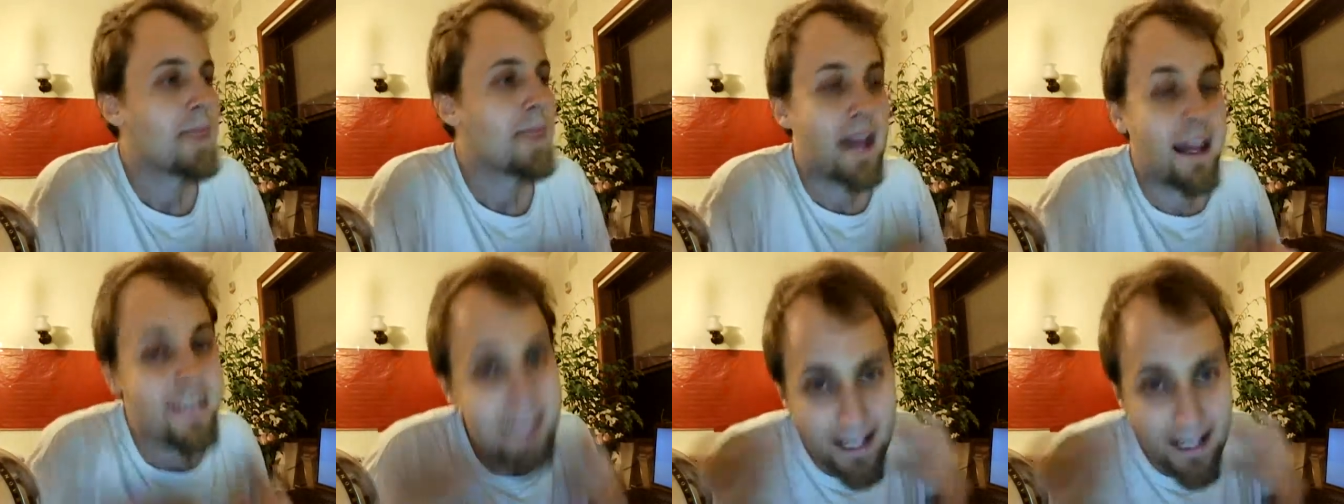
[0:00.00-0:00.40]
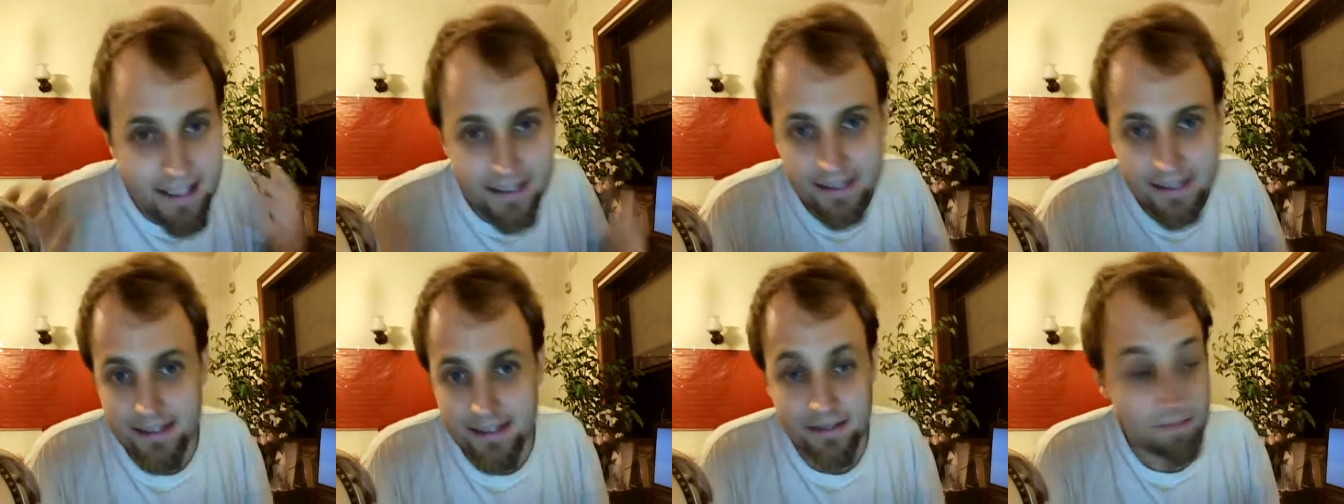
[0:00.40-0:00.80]
and
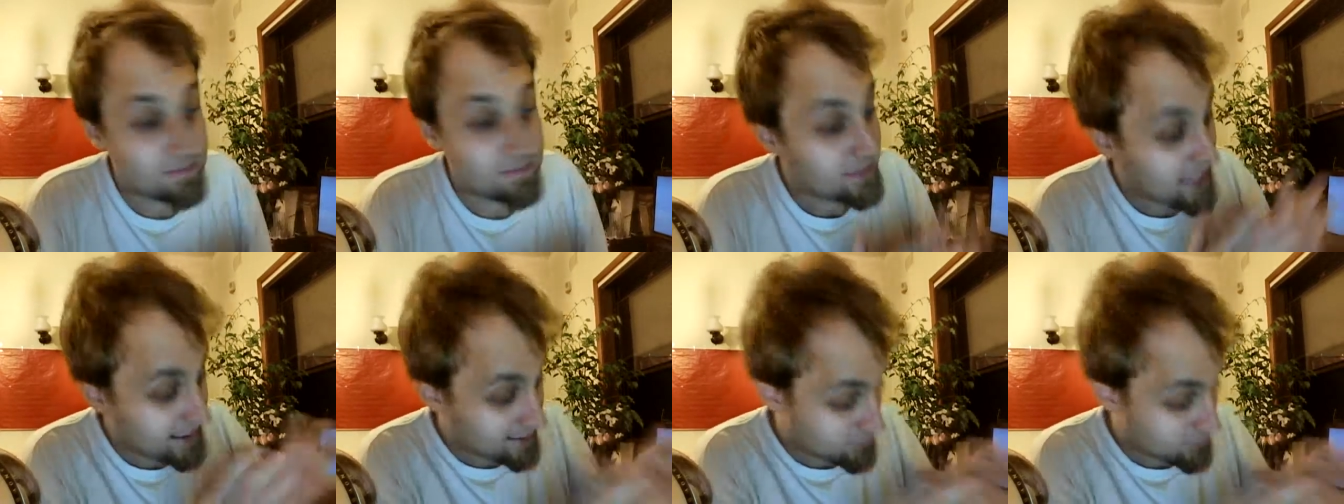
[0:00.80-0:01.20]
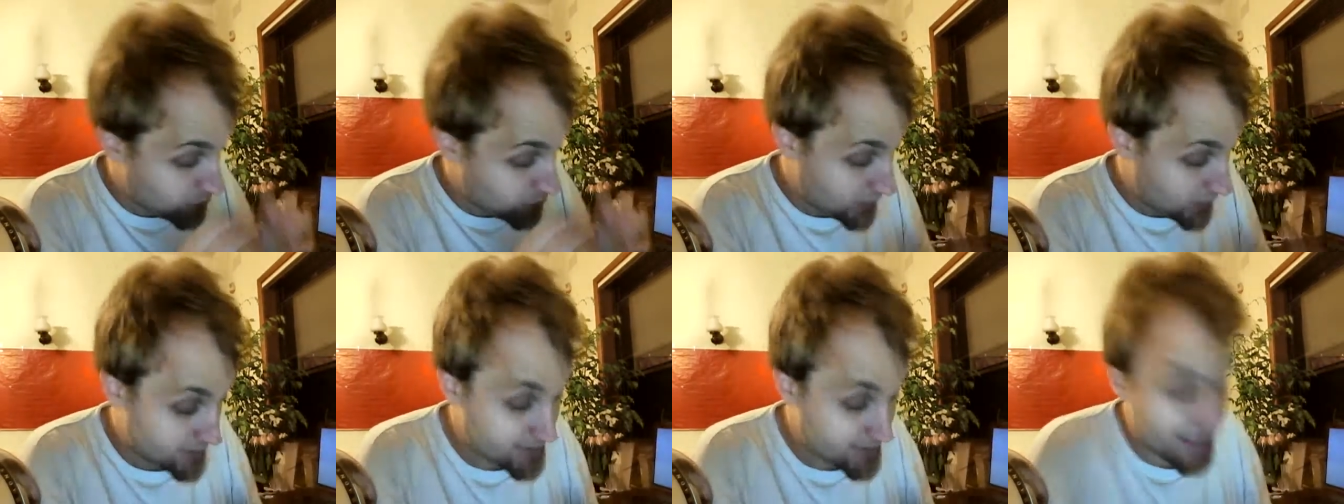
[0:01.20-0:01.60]
that's that's
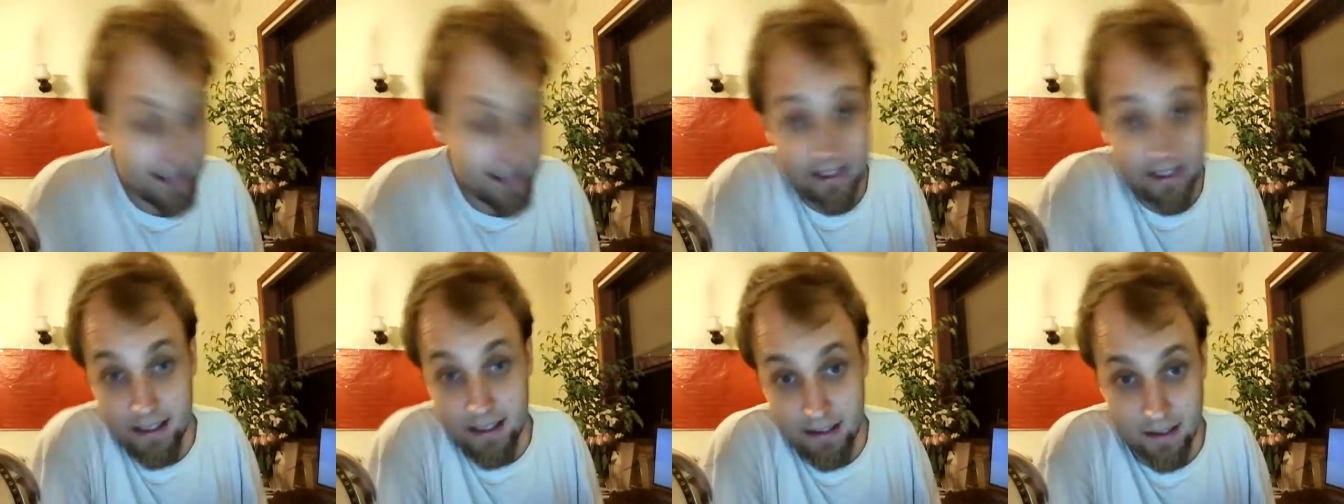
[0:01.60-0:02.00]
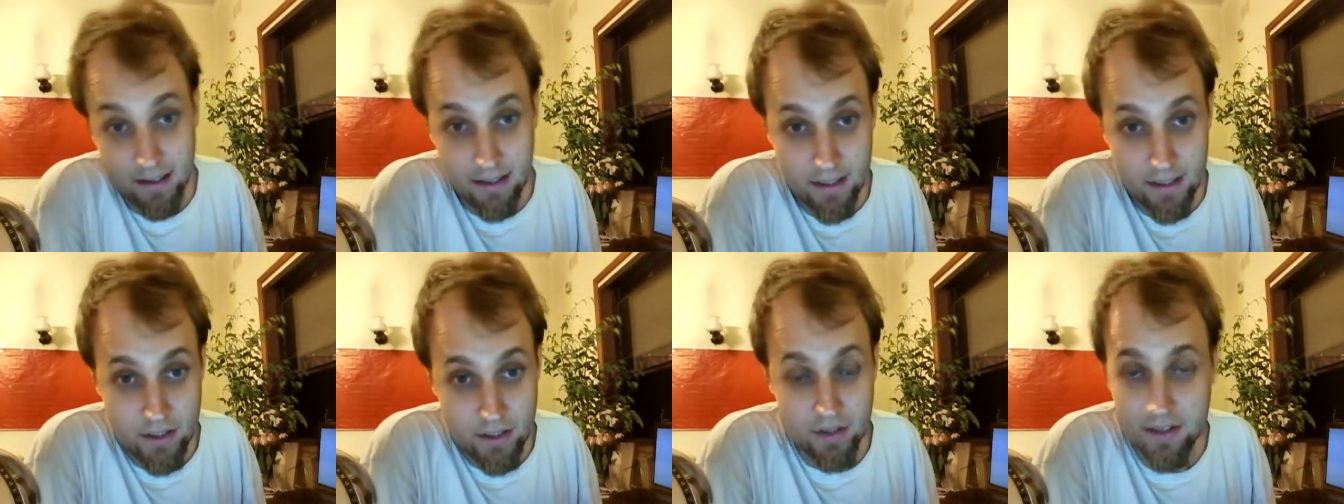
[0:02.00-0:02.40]
one tiny little
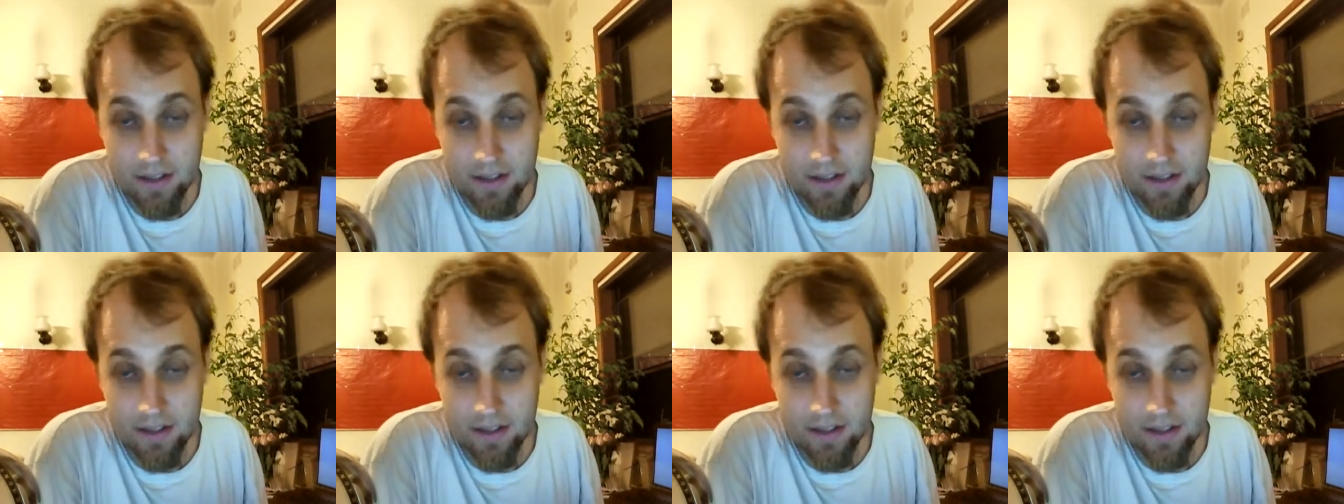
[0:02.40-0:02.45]
issue.